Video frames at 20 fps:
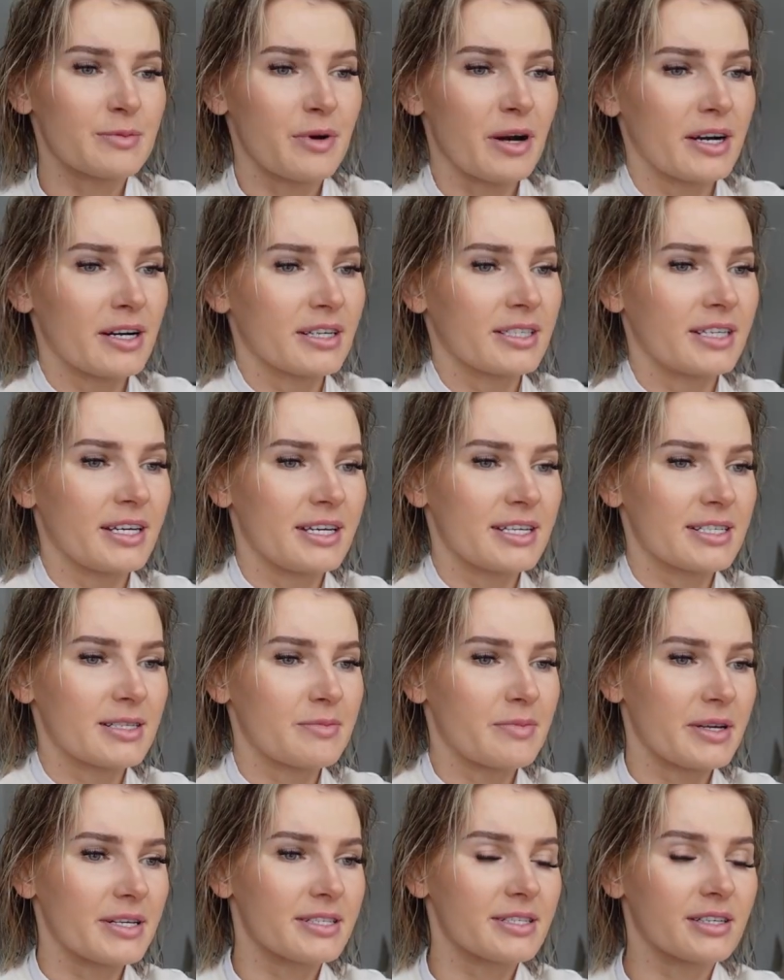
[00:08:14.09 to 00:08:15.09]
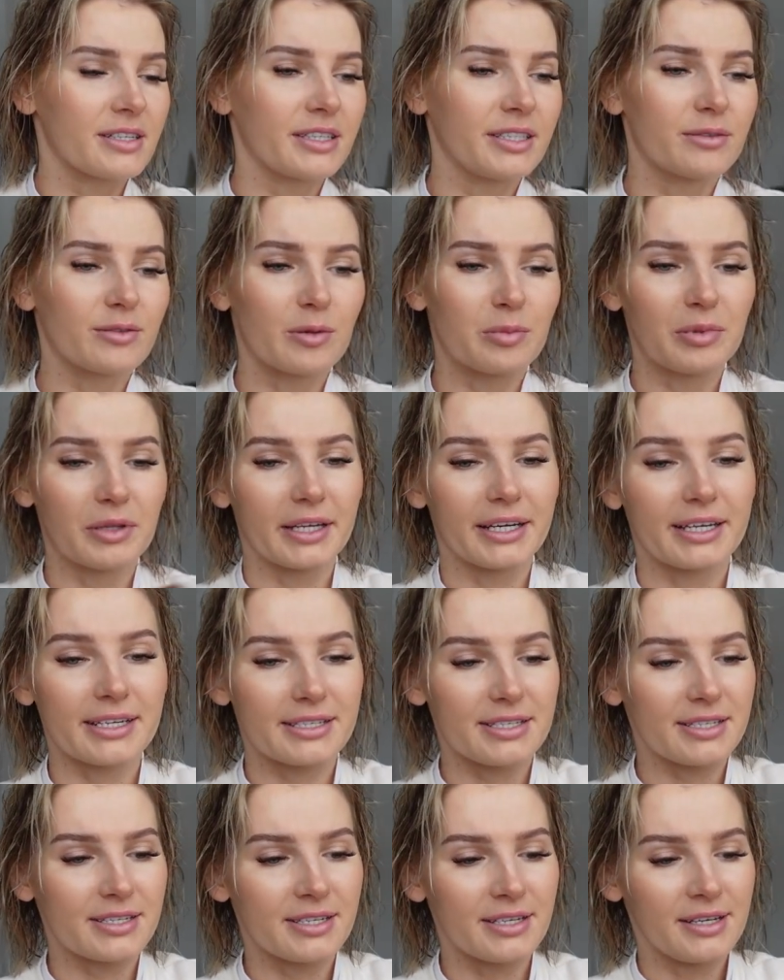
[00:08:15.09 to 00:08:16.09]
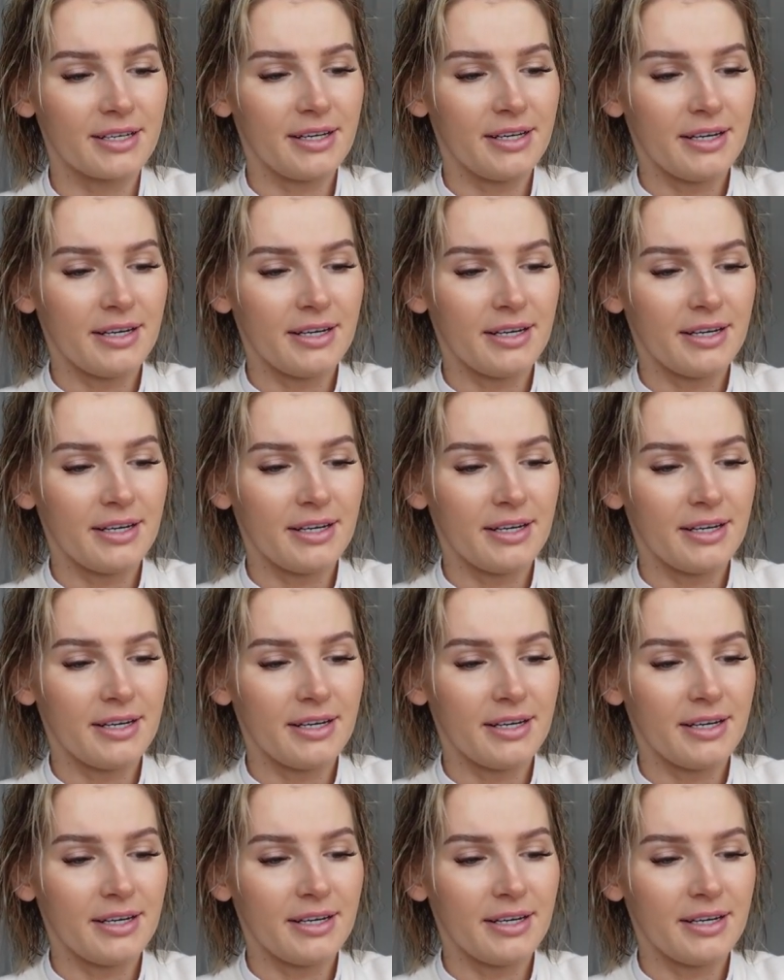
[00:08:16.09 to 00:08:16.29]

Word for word: product has basically replaced